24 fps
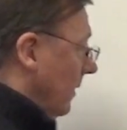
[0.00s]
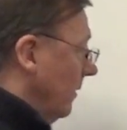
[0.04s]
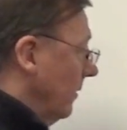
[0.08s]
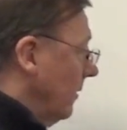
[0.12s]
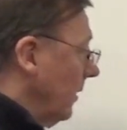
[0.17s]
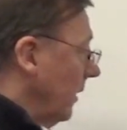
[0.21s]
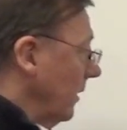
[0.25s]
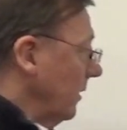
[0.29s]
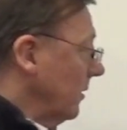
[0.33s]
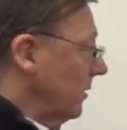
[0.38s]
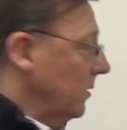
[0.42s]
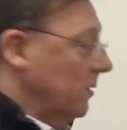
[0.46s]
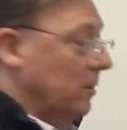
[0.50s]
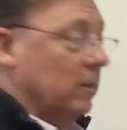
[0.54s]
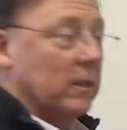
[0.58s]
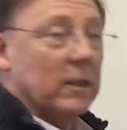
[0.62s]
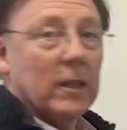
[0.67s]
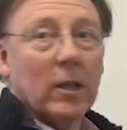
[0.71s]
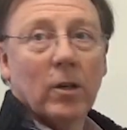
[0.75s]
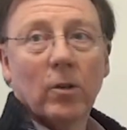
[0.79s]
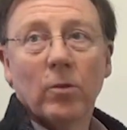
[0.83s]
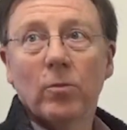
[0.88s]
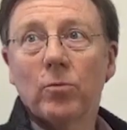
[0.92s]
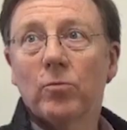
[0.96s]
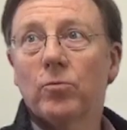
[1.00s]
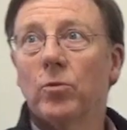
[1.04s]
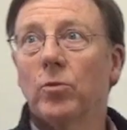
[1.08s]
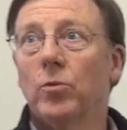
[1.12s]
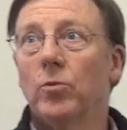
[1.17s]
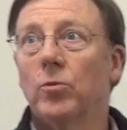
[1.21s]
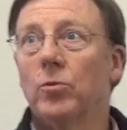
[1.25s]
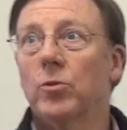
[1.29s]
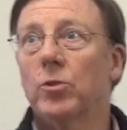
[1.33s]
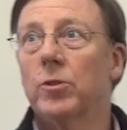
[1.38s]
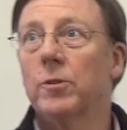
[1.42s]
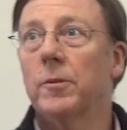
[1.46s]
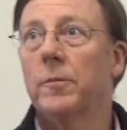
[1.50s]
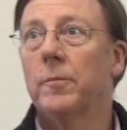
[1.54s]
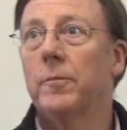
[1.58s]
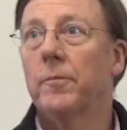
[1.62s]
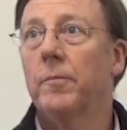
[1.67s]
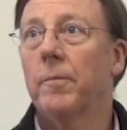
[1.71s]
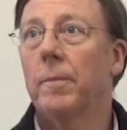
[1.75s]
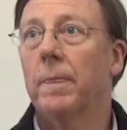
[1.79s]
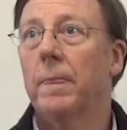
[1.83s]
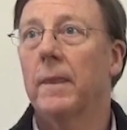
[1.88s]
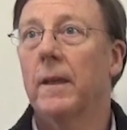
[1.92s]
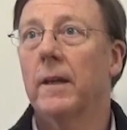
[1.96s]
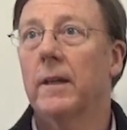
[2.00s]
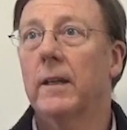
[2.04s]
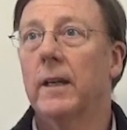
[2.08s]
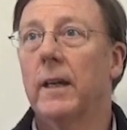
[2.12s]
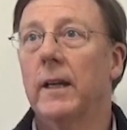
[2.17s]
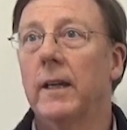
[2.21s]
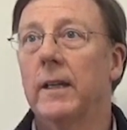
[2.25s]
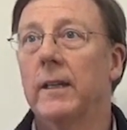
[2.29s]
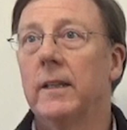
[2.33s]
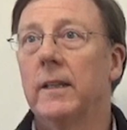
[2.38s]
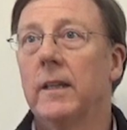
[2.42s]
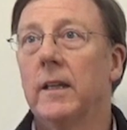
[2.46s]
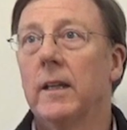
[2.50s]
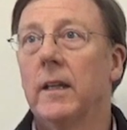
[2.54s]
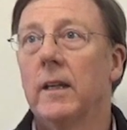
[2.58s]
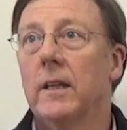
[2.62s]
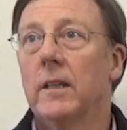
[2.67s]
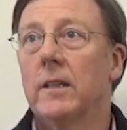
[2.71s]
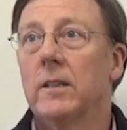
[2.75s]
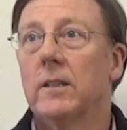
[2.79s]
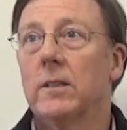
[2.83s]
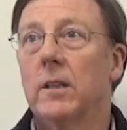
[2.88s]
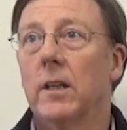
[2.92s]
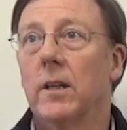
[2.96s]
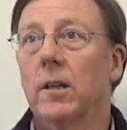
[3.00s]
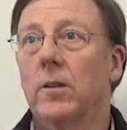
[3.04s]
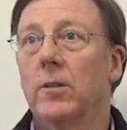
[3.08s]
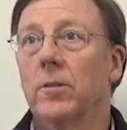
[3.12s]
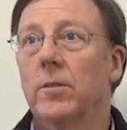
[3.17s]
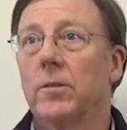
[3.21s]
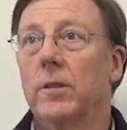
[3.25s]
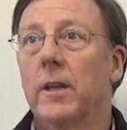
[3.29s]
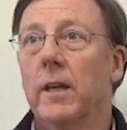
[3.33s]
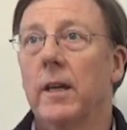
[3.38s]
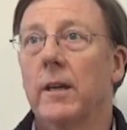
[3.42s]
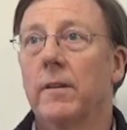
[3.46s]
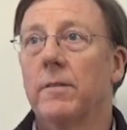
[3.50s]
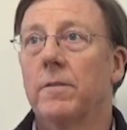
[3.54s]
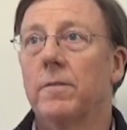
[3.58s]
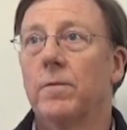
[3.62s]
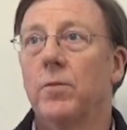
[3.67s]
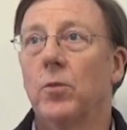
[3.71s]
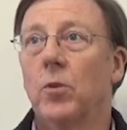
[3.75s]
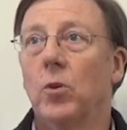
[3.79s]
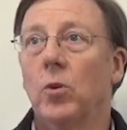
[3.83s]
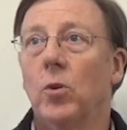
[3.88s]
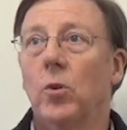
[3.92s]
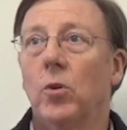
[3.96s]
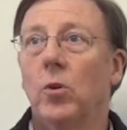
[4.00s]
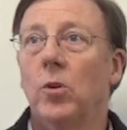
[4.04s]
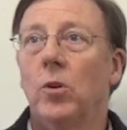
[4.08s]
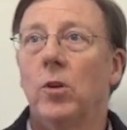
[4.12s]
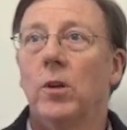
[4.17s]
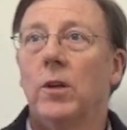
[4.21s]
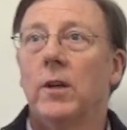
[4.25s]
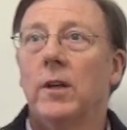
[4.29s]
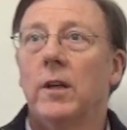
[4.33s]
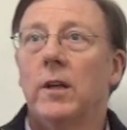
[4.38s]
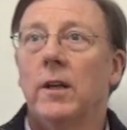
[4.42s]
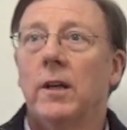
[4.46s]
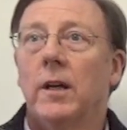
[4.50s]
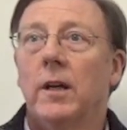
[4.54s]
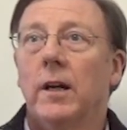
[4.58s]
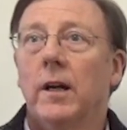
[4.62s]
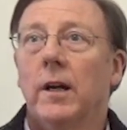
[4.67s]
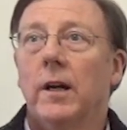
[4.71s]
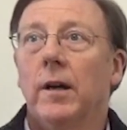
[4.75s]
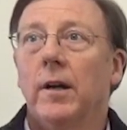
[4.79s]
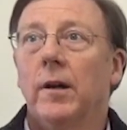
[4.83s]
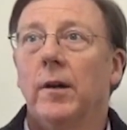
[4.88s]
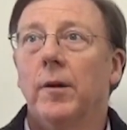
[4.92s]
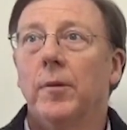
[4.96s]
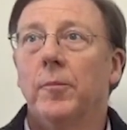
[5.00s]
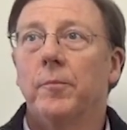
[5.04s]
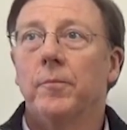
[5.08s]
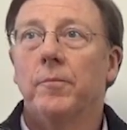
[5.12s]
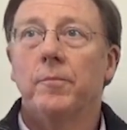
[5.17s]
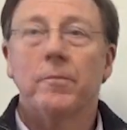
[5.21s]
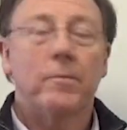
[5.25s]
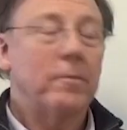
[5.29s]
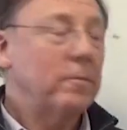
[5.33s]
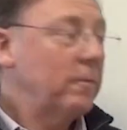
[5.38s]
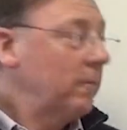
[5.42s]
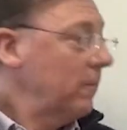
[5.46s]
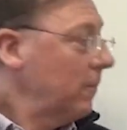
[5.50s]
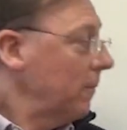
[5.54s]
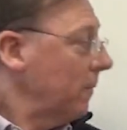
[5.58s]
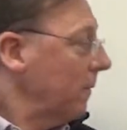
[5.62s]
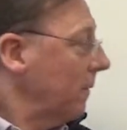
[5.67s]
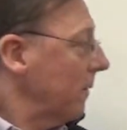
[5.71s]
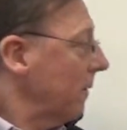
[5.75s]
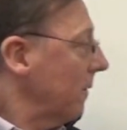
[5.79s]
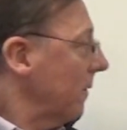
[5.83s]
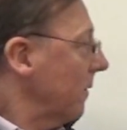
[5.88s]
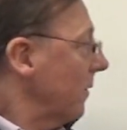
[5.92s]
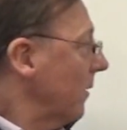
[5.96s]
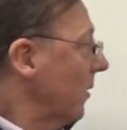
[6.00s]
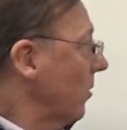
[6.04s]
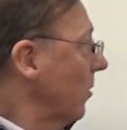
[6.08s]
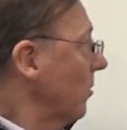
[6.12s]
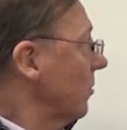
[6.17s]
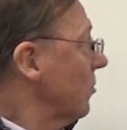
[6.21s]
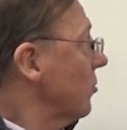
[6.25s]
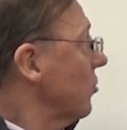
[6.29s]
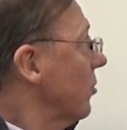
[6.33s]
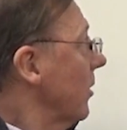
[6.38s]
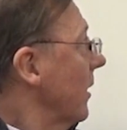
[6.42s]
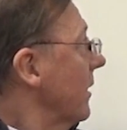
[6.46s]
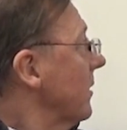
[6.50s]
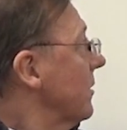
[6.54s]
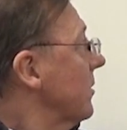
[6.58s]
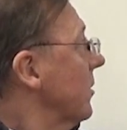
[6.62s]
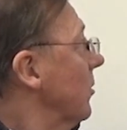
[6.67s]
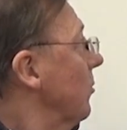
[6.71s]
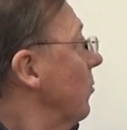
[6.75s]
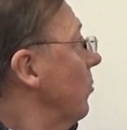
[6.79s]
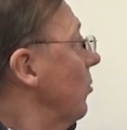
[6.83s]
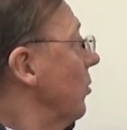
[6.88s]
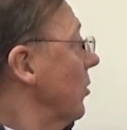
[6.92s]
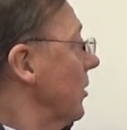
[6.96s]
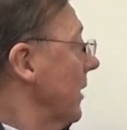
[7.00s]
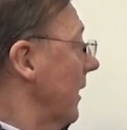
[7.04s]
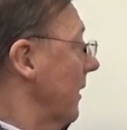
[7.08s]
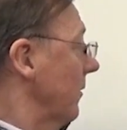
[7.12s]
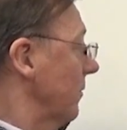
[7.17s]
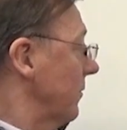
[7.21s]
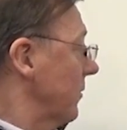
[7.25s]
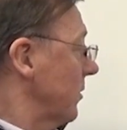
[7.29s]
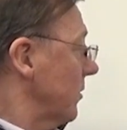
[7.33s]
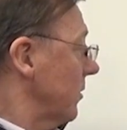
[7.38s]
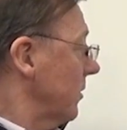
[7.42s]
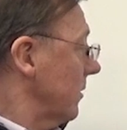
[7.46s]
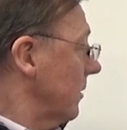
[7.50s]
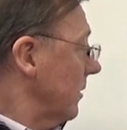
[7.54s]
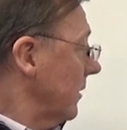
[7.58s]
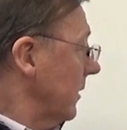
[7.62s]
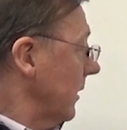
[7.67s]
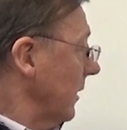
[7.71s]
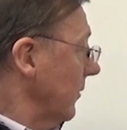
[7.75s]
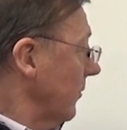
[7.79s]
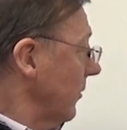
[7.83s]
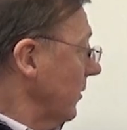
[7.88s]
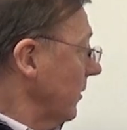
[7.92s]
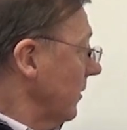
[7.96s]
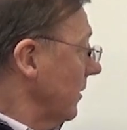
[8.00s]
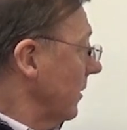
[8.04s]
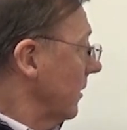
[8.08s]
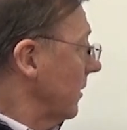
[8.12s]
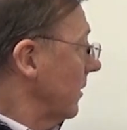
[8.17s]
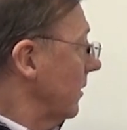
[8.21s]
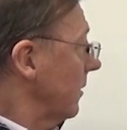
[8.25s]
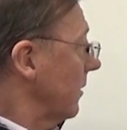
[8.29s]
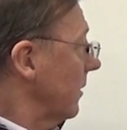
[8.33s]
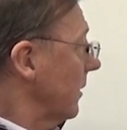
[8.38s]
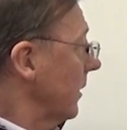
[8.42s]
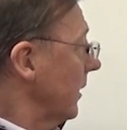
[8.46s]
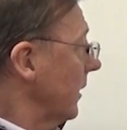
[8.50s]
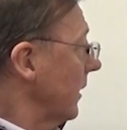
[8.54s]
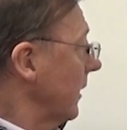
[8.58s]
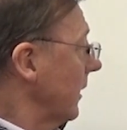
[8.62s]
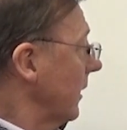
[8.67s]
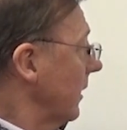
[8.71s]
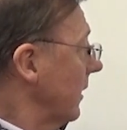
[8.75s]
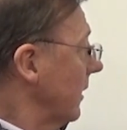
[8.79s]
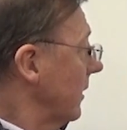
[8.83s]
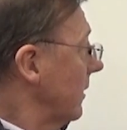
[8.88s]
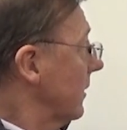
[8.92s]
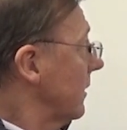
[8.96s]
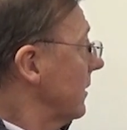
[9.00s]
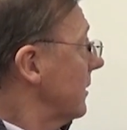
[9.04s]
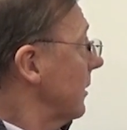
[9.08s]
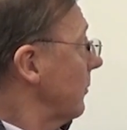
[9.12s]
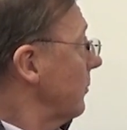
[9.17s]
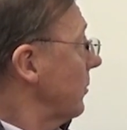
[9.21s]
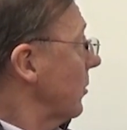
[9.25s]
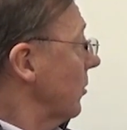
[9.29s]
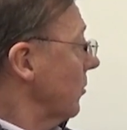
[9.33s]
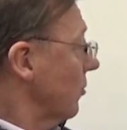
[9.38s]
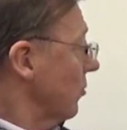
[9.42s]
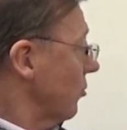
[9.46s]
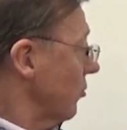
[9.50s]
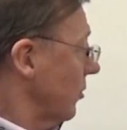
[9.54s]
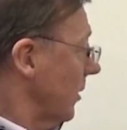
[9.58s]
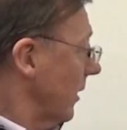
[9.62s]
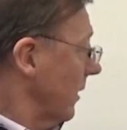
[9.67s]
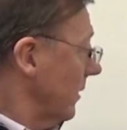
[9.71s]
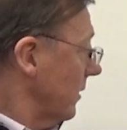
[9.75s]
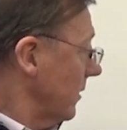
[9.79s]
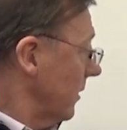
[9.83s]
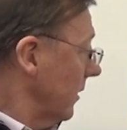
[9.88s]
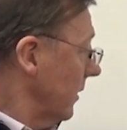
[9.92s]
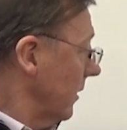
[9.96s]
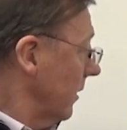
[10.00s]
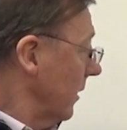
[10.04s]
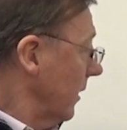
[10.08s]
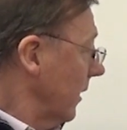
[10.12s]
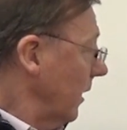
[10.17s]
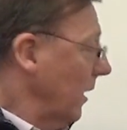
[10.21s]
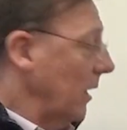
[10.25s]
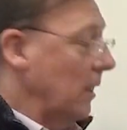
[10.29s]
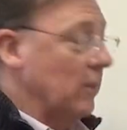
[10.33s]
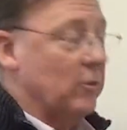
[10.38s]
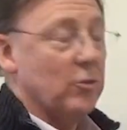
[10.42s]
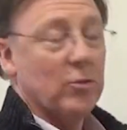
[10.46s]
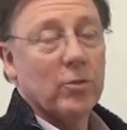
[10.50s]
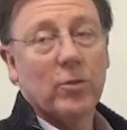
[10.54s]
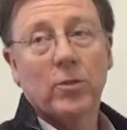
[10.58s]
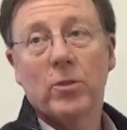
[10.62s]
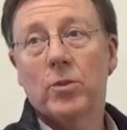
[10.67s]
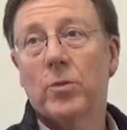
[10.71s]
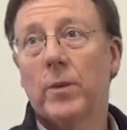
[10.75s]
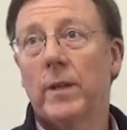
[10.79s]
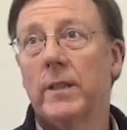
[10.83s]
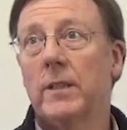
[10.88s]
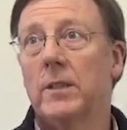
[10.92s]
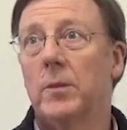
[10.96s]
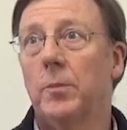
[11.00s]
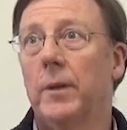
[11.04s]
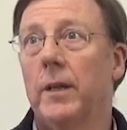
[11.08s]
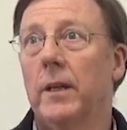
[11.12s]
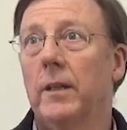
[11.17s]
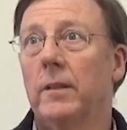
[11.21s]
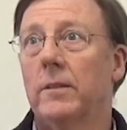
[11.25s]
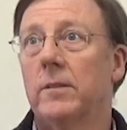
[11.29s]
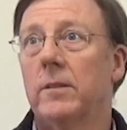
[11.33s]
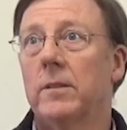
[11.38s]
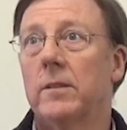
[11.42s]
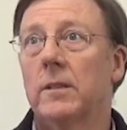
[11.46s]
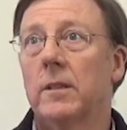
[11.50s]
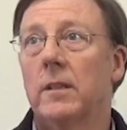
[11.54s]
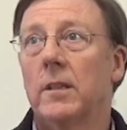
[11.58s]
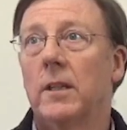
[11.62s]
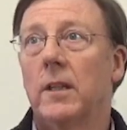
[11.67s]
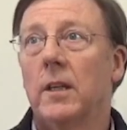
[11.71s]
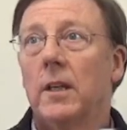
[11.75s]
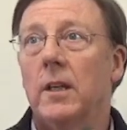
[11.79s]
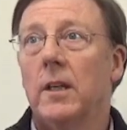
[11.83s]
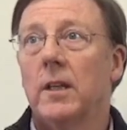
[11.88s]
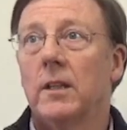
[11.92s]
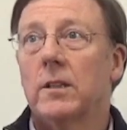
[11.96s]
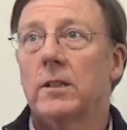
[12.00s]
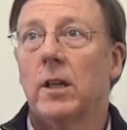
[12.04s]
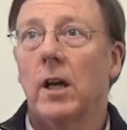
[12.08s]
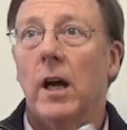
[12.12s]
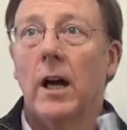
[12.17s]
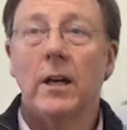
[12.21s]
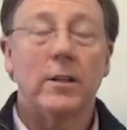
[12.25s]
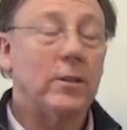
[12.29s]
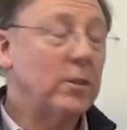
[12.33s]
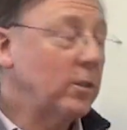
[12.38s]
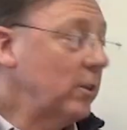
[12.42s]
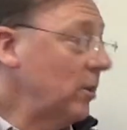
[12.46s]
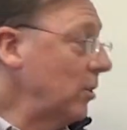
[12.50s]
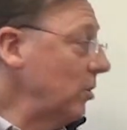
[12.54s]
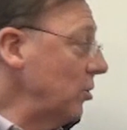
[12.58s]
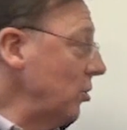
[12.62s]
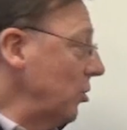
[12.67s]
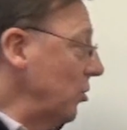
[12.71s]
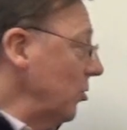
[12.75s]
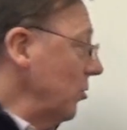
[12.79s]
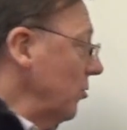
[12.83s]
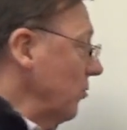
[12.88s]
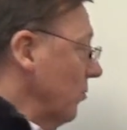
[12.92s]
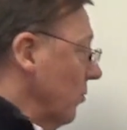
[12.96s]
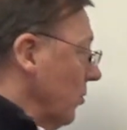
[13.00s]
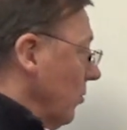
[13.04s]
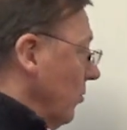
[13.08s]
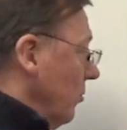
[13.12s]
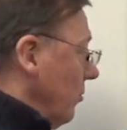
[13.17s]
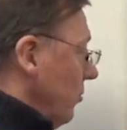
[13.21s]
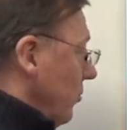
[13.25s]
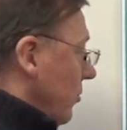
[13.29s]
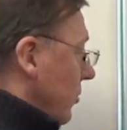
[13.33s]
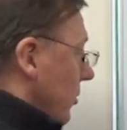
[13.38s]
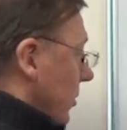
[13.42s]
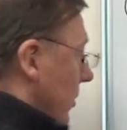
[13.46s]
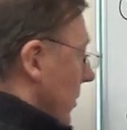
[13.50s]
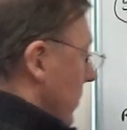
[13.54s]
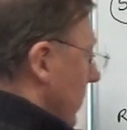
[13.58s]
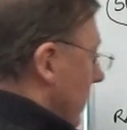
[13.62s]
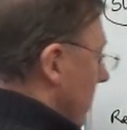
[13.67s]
That's the old rules. Okay, so therefore the contractor would have given the subcontractor £120. So under the new rules,